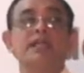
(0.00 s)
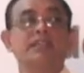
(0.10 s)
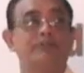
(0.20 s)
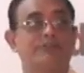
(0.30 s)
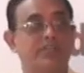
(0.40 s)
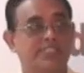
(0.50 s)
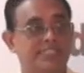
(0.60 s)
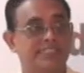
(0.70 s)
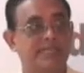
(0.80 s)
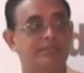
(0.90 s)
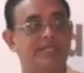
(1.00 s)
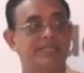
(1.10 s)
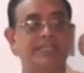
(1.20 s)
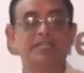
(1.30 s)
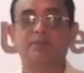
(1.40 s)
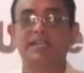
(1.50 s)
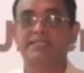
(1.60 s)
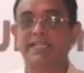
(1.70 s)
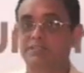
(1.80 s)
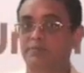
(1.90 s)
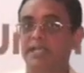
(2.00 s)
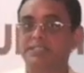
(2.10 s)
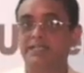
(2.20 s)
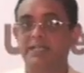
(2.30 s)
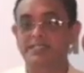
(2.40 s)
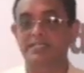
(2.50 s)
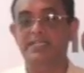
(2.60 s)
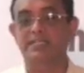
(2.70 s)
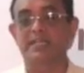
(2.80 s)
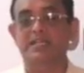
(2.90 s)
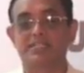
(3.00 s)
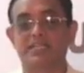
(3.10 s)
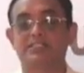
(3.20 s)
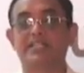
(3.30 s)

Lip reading: The first step that takes place in this degeneration is